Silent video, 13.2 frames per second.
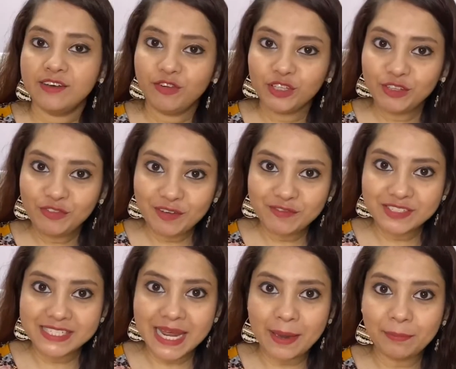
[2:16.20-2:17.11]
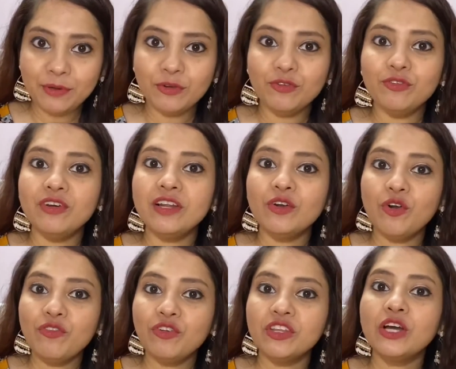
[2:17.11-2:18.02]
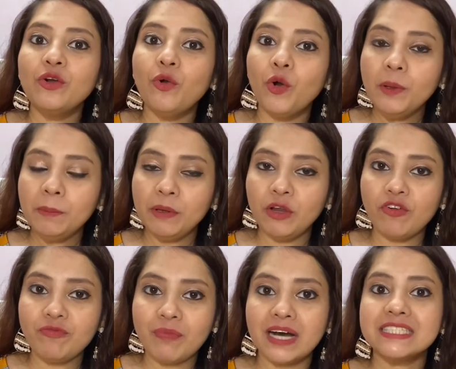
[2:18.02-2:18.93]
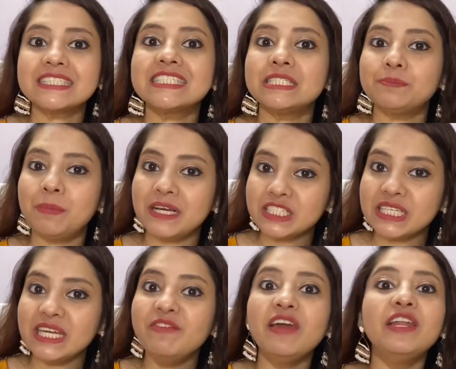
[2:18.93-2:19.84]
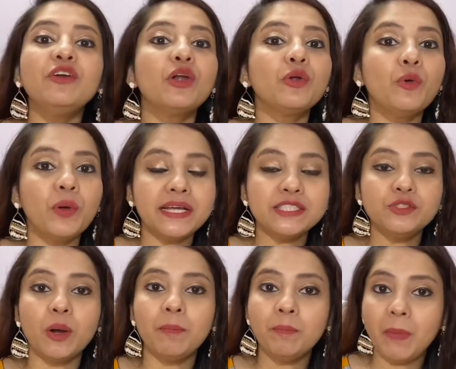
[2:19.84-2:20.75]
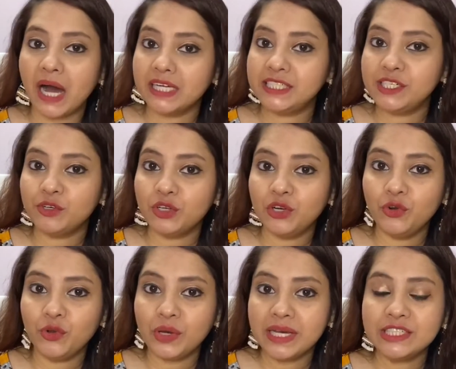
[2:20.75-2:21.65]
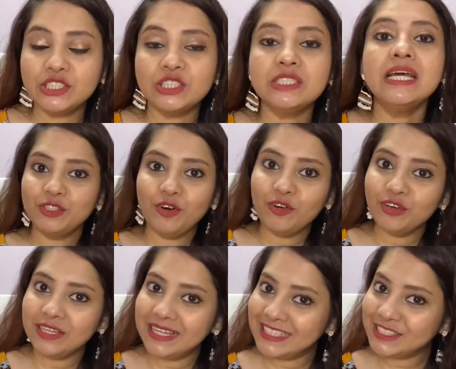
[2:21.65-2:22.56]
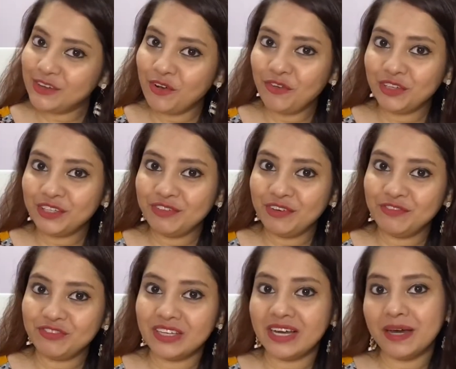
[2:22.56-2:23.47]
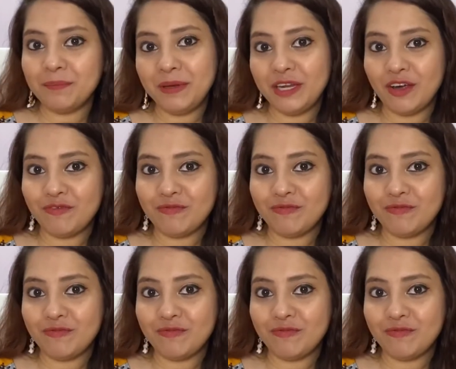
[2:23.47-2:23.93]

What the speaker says: For the fifth step, you will go for the gold peel off mask, especially when you're going to a party or an occasion. So let's go for the fifth peel off